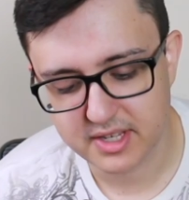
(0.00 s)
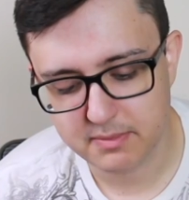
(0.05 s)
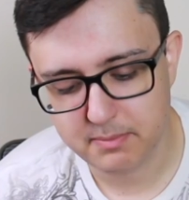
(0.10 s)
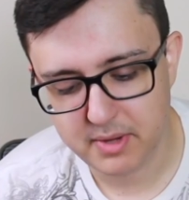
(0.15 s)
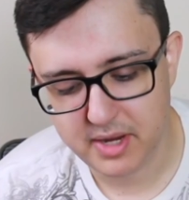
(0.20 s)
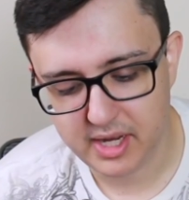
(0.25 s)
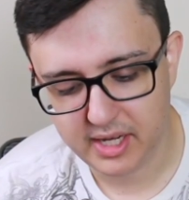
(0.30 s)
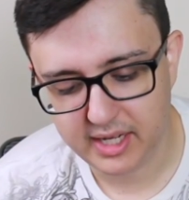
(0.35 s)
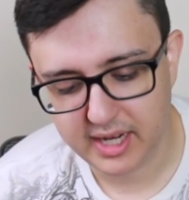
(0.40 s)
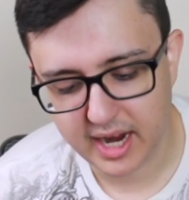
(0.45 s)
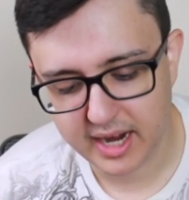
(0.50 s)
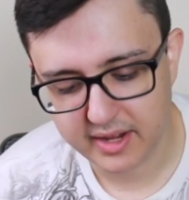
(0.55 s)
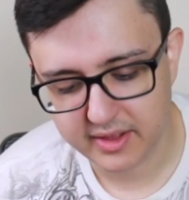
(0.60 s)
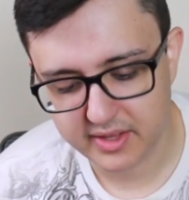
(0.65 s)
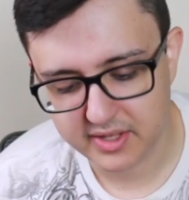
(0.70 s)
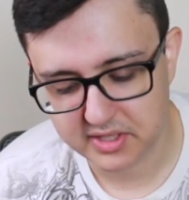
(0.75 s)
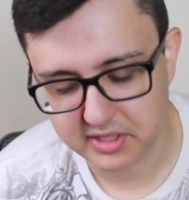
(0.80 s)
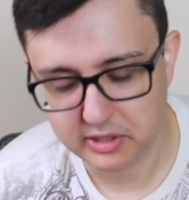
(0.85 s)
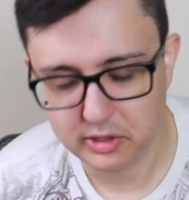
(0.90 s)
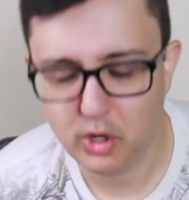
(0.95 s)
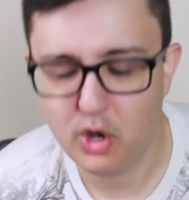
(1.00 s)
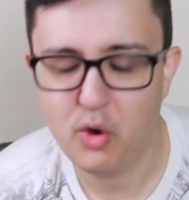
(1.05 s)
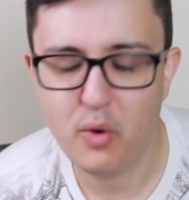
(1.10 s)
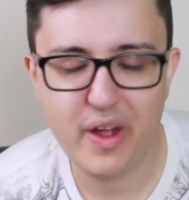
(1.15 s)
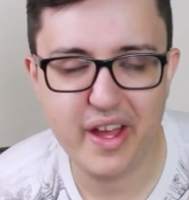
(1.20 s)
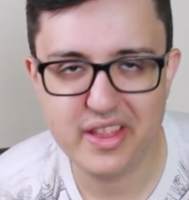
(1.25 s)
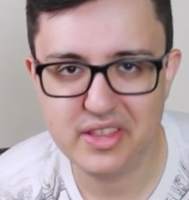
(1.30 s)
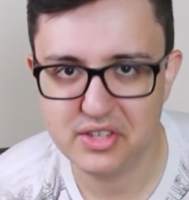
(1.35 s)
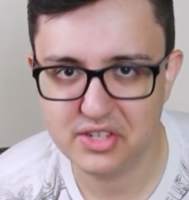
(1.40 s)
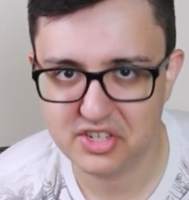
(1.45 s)
as being kind of this low
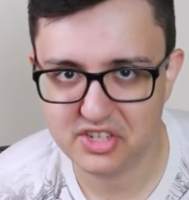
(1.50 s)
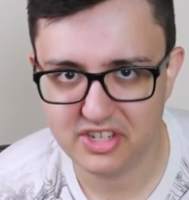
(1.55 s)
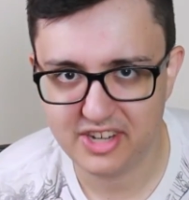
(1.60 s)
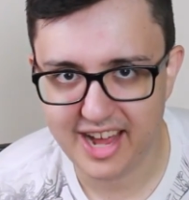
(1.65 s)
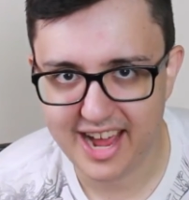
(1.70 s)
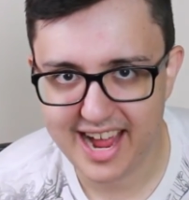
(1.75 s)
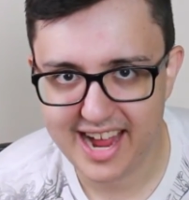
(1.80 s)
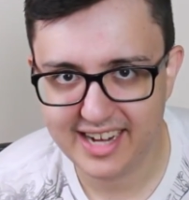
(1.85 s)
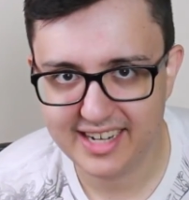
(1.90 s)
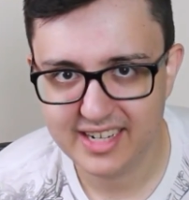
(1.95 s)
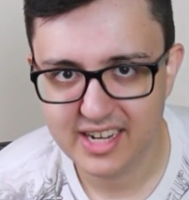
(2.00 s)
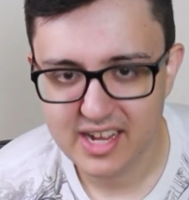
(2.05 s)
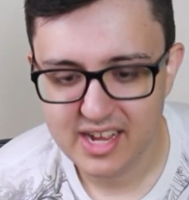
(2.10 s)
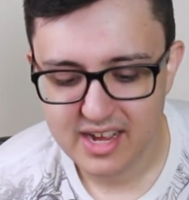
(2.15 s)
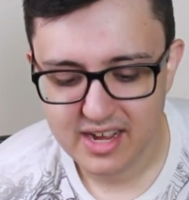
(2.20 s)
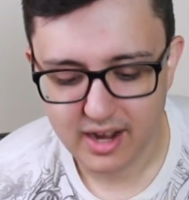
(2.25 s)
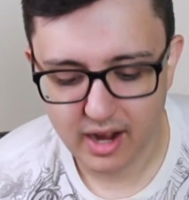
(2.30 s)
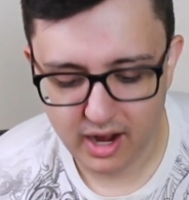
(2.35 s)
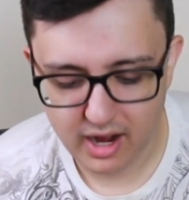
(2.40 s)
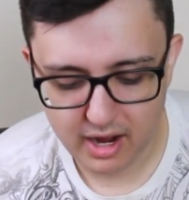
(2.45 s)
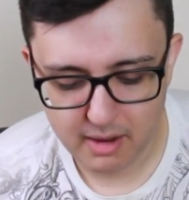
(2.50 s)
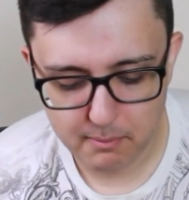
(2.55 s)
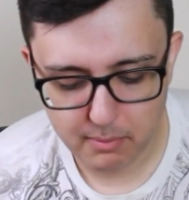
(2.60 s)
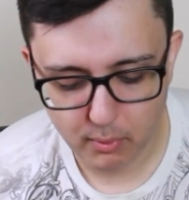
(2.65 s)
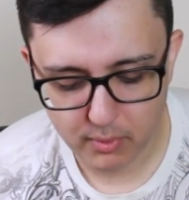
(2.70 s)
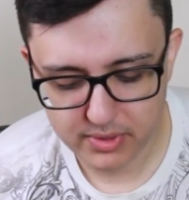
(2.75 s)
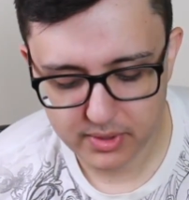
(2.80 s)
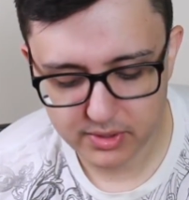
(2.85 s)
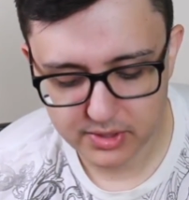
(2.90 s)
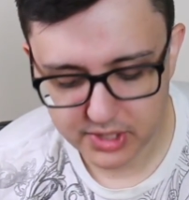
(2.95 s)
end snack, but
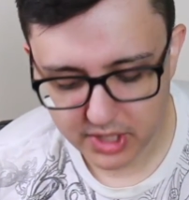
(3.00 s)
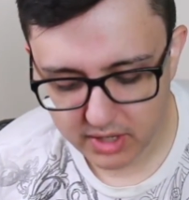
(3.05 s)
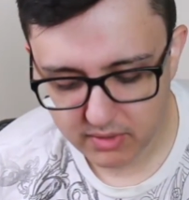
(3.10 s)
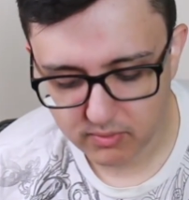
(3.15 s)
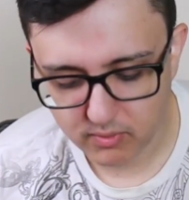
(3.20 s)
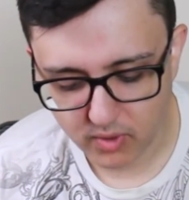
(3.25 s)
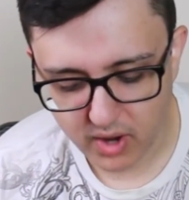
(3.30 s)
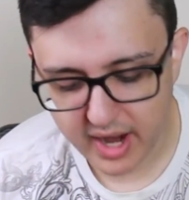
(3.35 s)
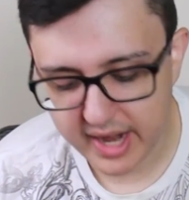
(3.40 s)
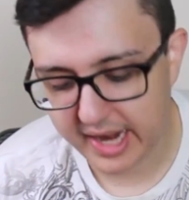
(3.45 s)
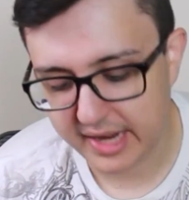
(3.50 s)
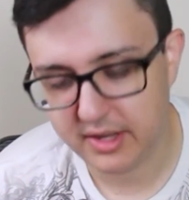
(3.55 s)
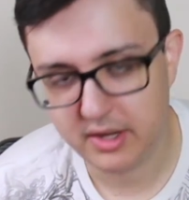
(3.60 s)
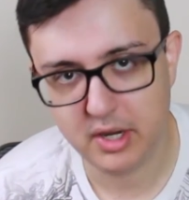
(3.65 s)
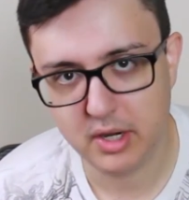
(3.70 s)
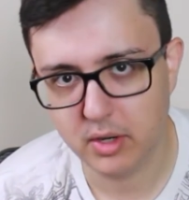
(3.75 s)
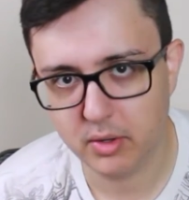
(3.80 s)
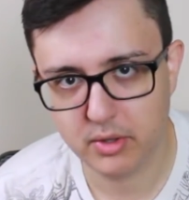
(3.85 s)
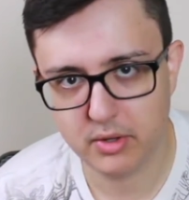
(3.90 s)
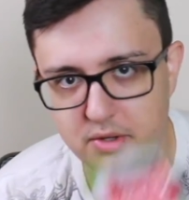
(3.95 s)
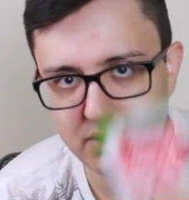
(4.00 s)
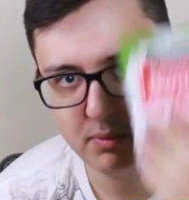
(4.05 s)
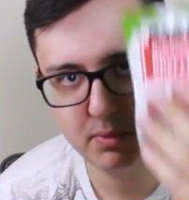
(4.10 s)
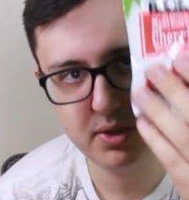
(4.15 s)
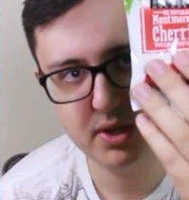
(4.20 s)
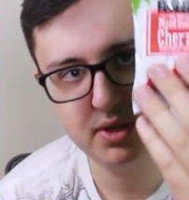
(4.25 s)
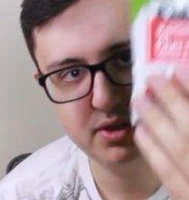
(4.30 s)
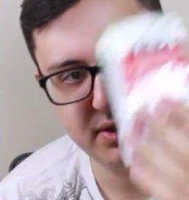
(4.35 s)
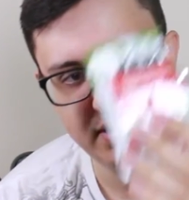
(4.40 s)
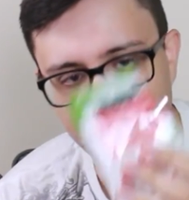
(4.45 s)
when they're done right, and they're done
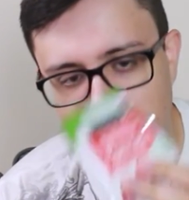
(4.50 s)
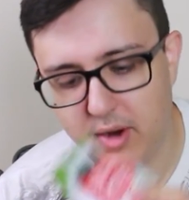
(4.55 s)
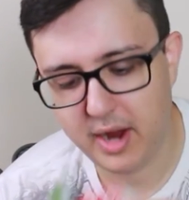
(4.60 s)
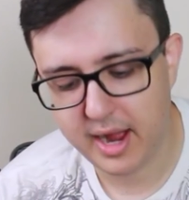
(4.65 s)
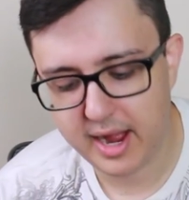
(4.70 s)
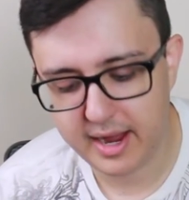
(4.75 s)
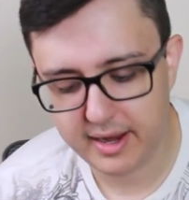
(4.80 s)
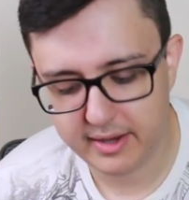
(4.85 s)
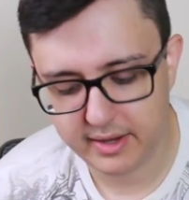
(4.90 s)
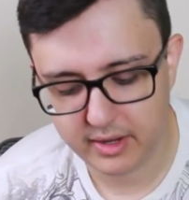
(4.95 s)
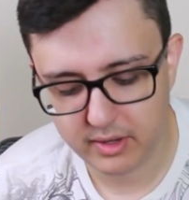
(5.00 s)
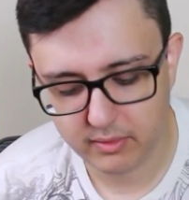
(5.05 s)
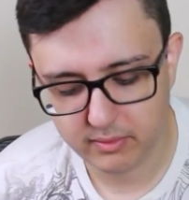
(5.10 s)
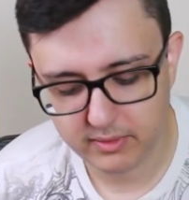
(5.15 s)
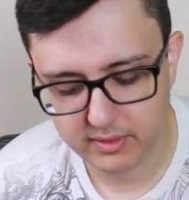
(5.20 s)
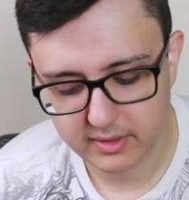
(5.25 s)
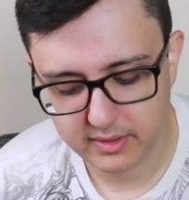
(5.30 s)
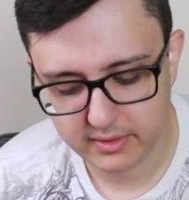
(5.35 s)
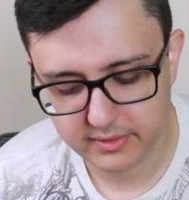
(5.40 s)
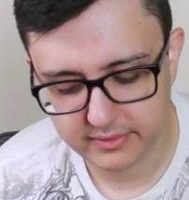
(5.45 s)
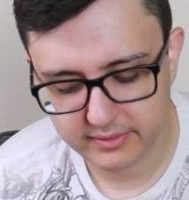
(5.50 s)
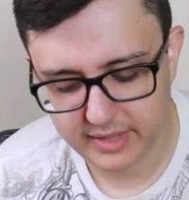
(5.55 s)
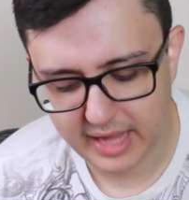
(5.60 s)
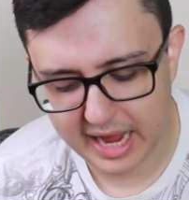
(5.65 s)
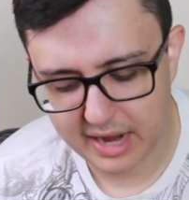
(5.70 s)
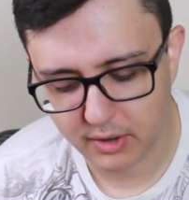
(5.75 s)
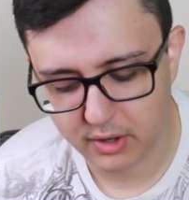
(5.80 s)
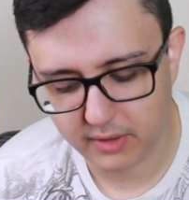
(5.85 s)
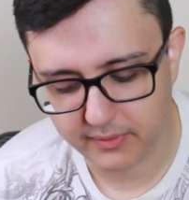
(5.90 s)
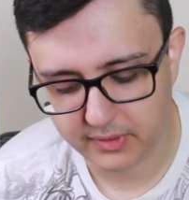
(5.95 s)
with these high
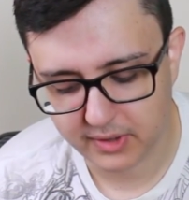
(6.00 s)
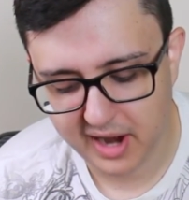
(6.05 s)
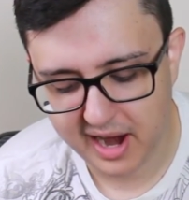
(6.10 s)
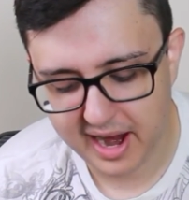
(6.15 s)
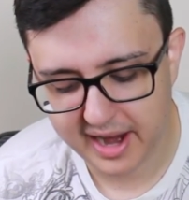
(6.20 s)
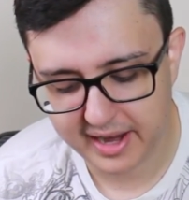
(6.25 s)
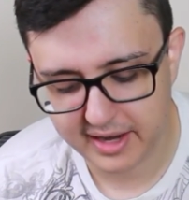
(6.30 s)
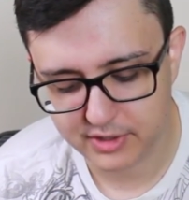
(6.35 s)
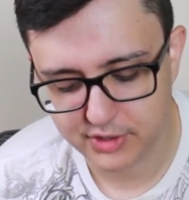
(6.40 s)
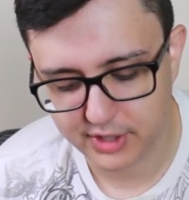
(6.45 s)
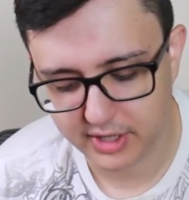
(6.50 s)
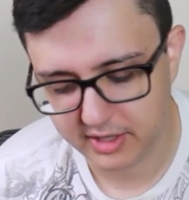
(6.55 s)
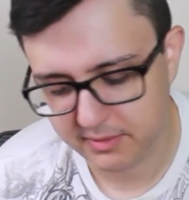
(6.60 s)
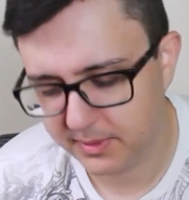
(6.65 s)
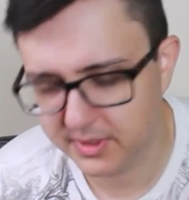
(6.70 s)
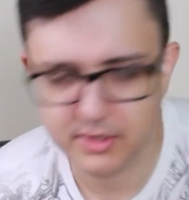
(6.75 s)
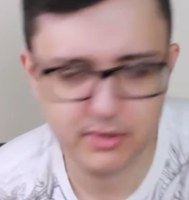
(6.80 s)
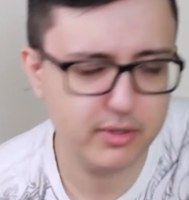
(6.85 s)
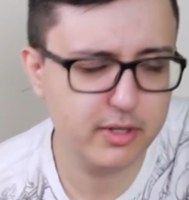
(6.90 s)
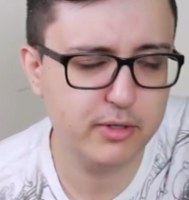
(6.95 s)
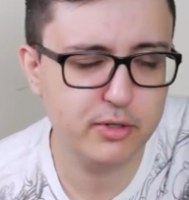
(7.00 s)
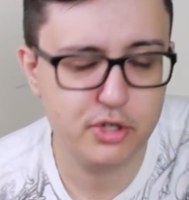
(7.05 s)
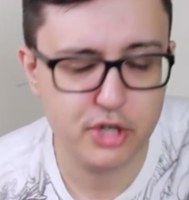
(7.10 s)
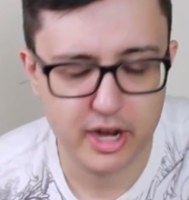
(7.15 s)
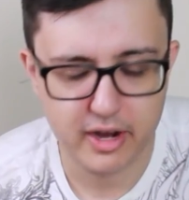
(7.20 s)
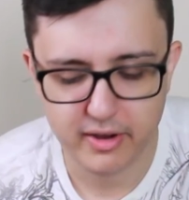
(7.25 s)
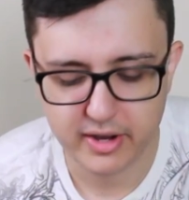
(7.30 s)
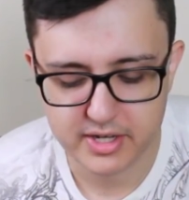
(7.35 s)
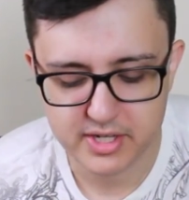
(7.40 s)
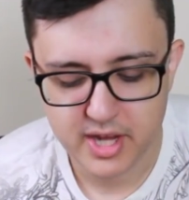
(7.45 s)
I don't know if they're high-end cherries, but they're
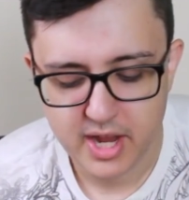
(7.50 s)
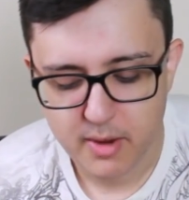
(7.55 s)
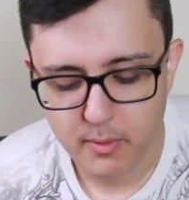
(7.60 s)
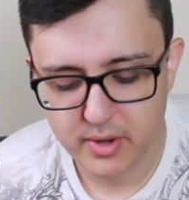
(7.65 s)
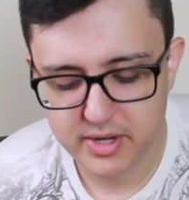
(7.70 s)
cherries.